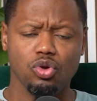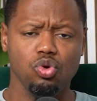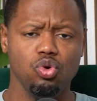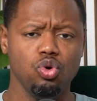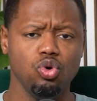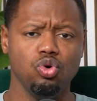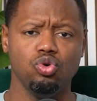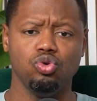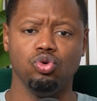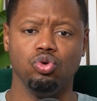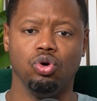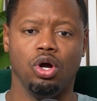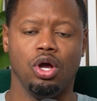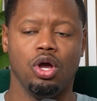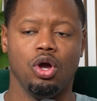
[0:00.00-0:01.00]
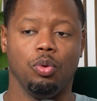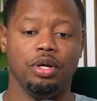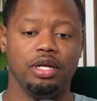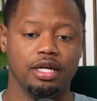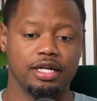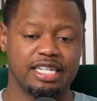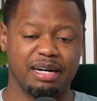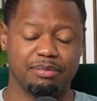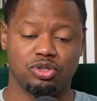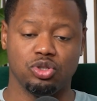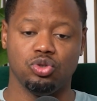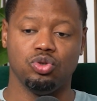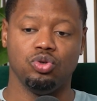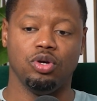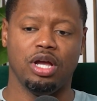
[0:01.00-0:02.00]
who we looked up
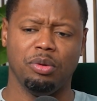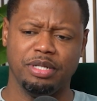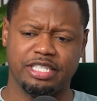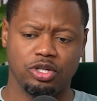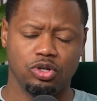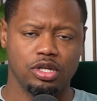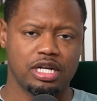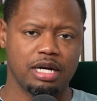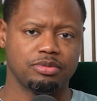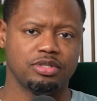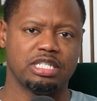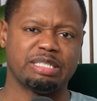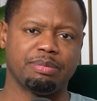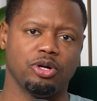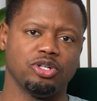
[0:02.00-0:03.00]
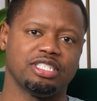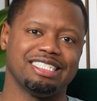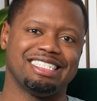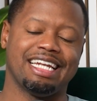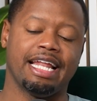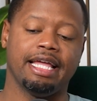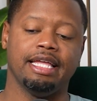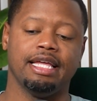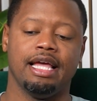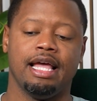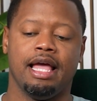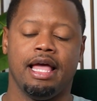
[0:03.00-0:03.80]
to, and we still look up to this person today.